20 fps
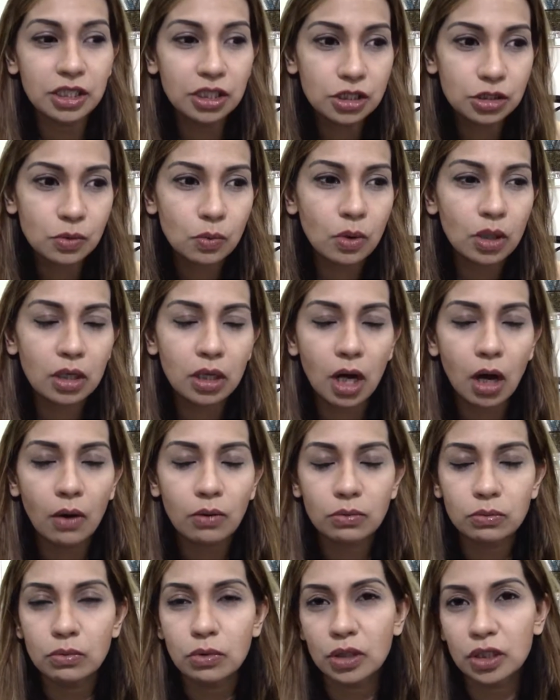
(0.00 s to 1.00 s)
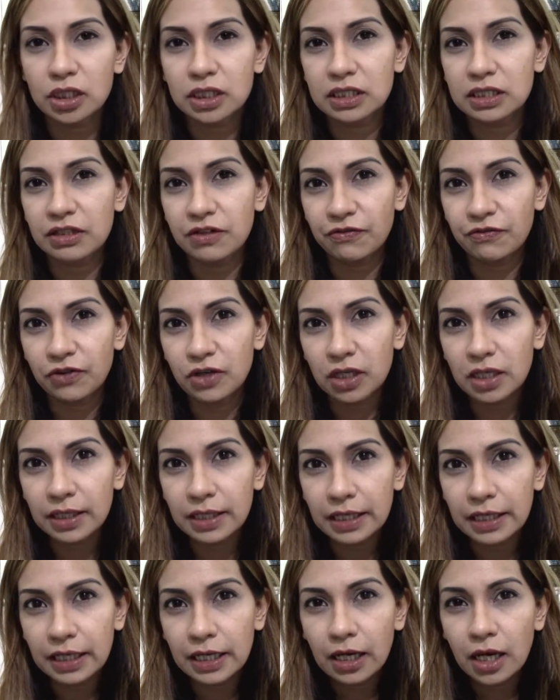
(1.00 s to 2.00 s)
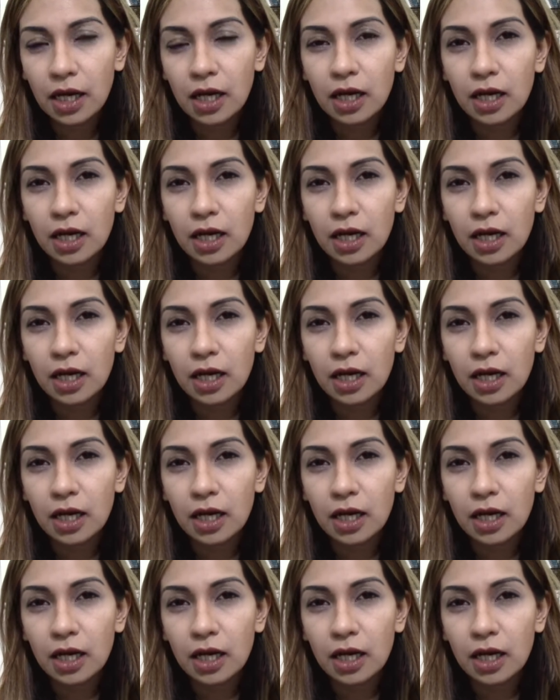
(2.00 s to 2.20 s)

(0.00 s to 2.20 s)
each workout works differently,